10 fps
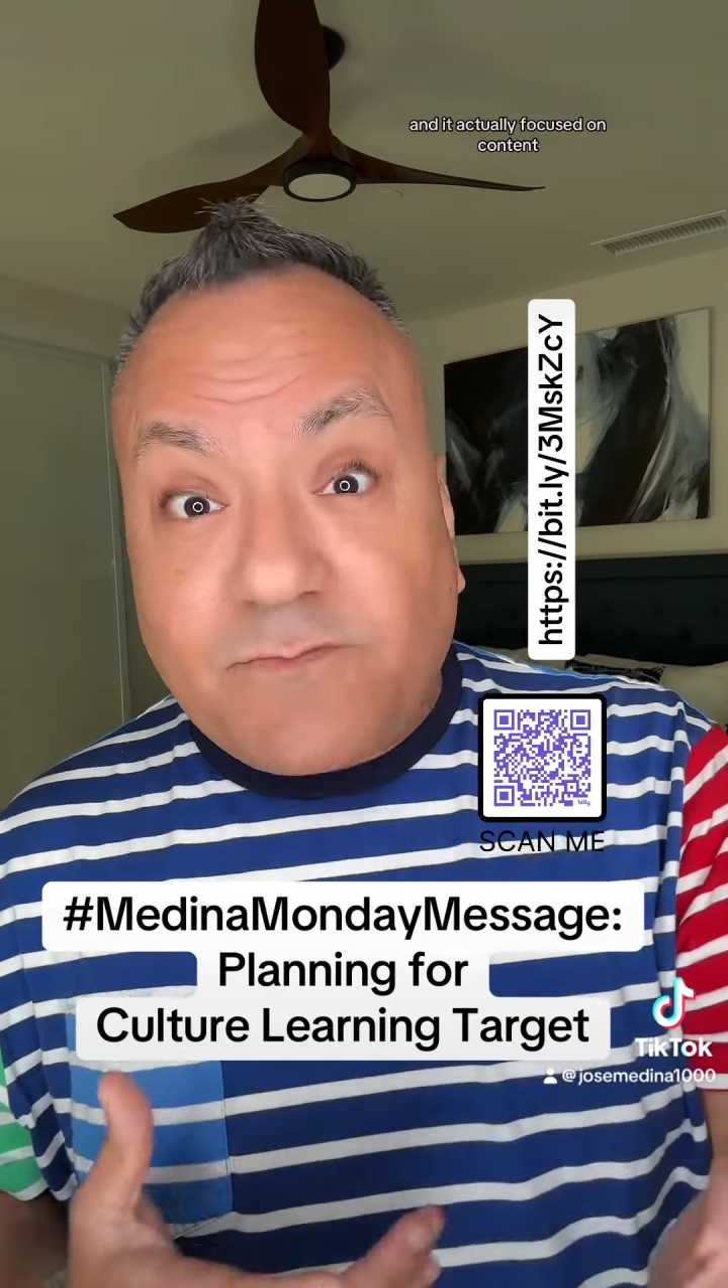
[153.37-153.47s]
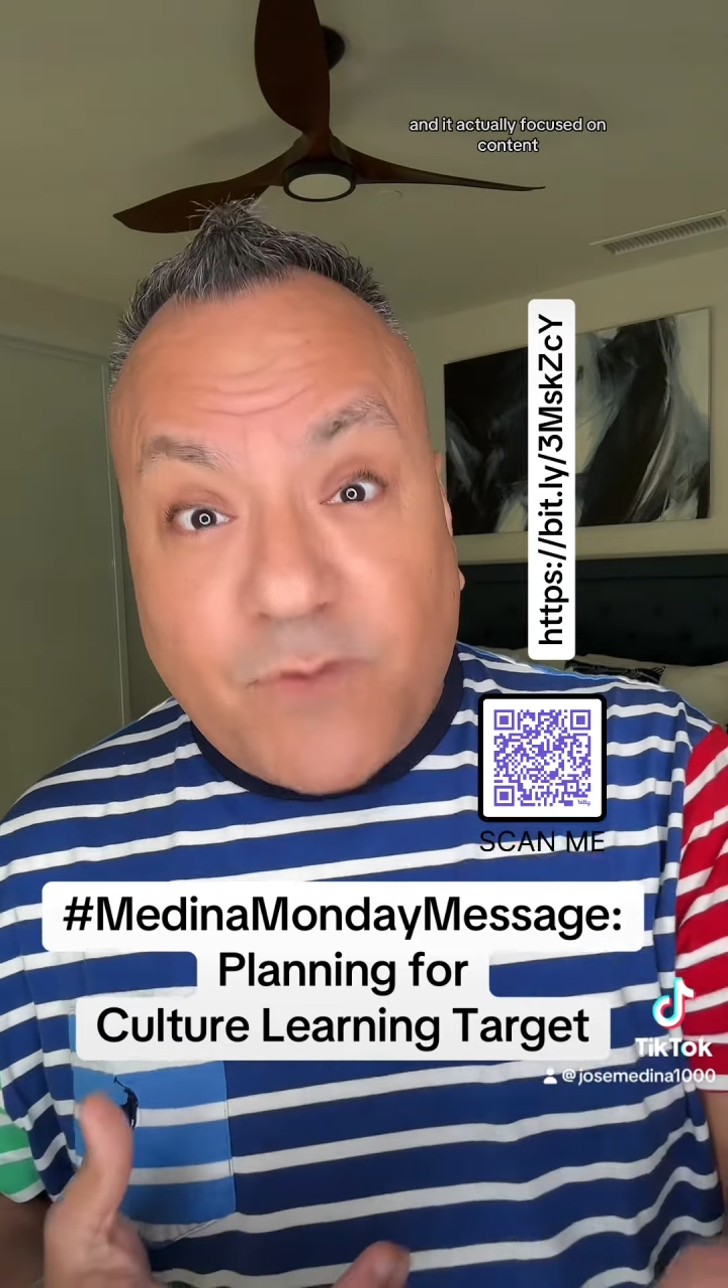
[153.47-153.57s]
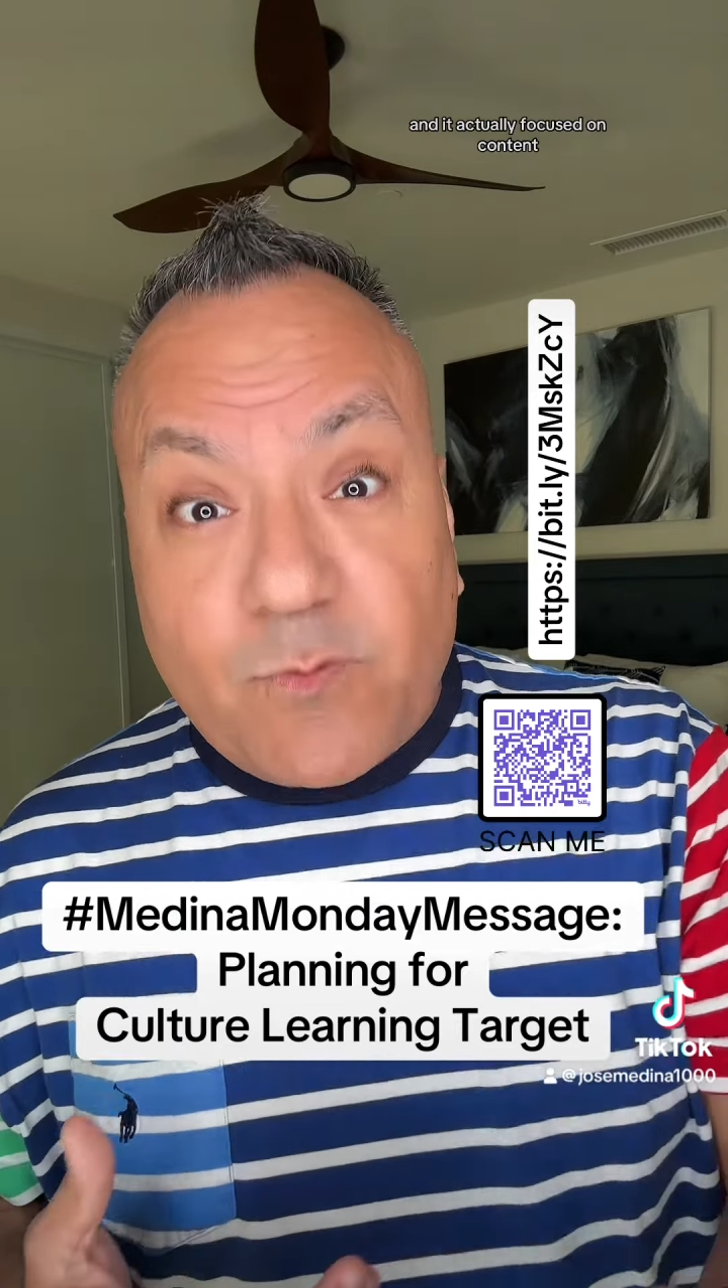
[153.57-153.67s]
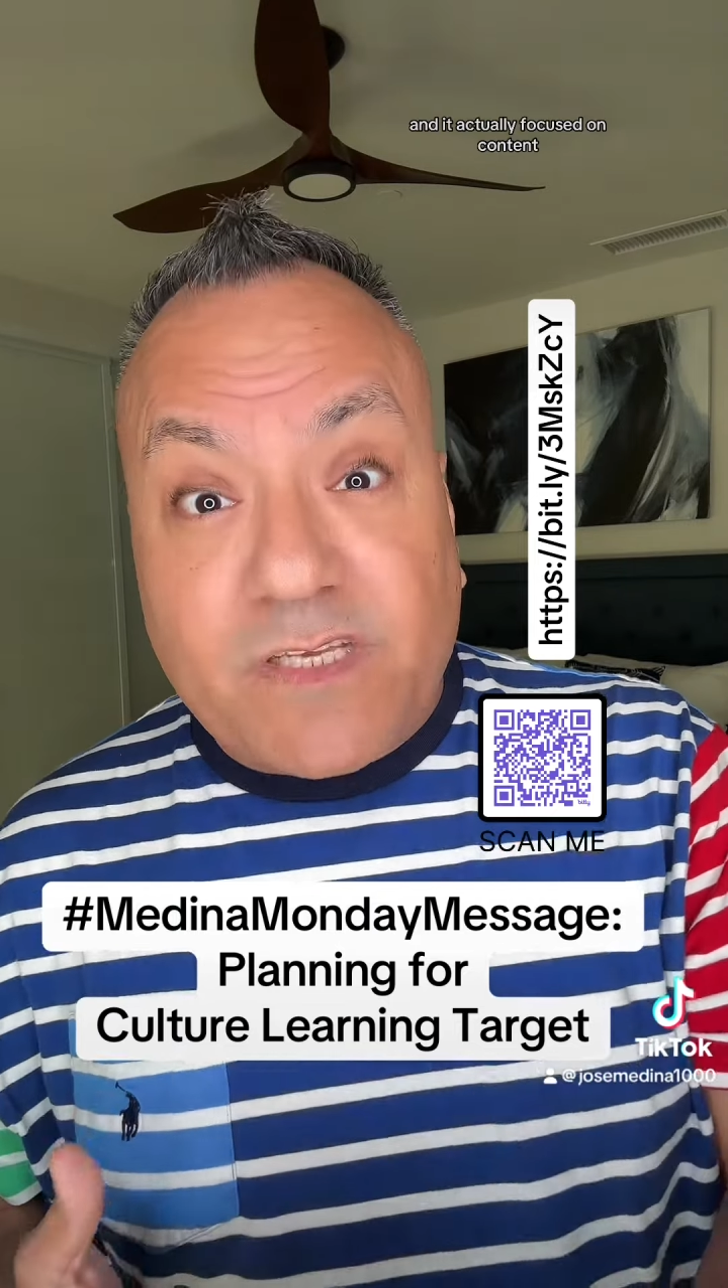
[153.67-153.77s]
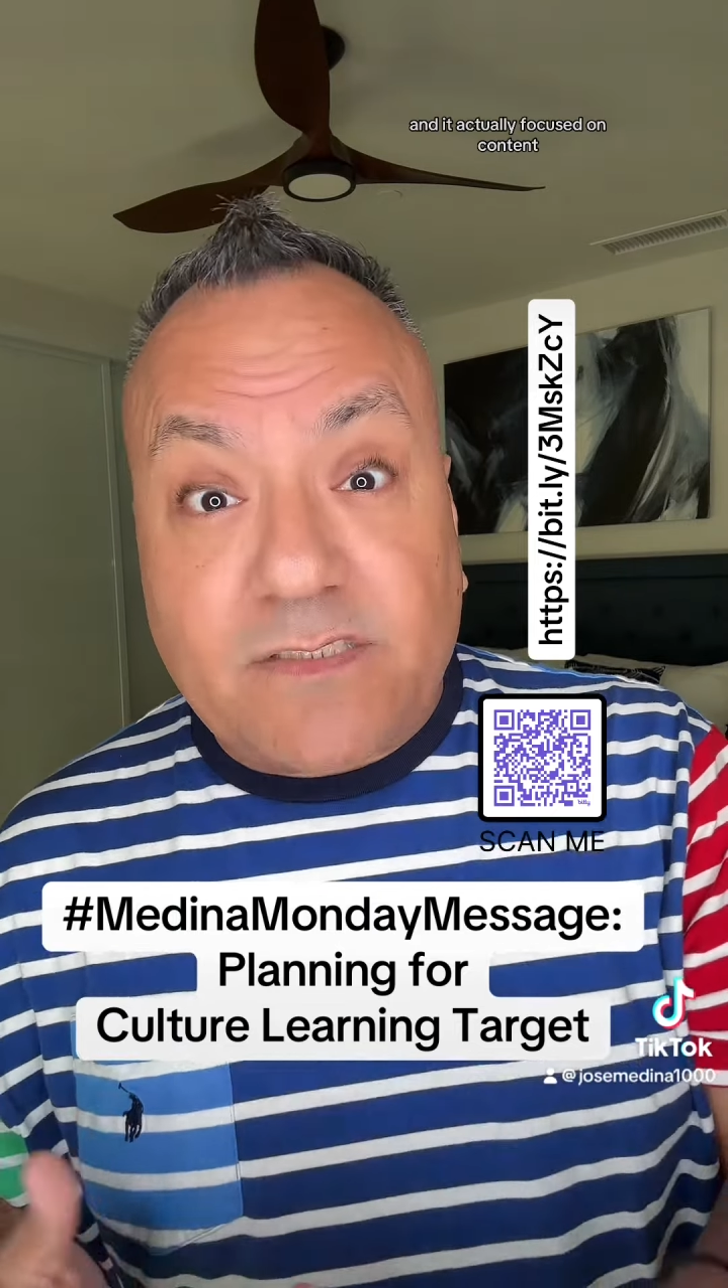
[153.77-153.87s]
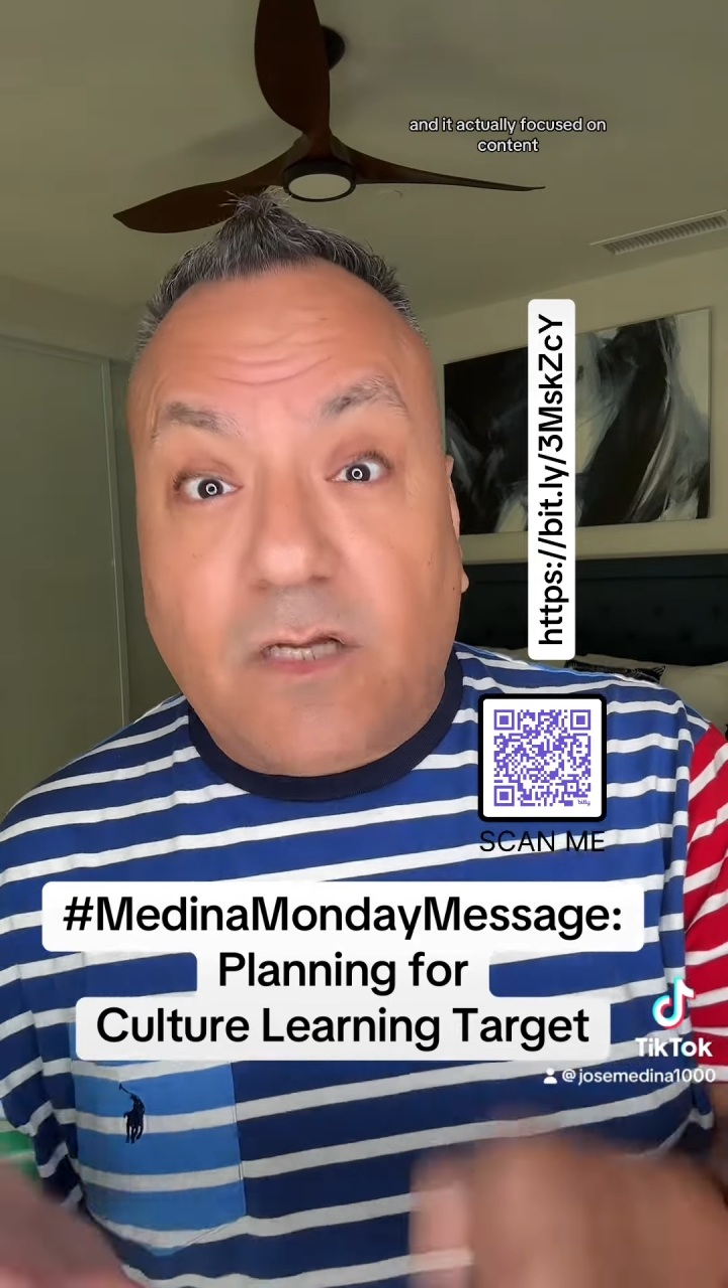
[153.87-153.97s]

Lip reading: focused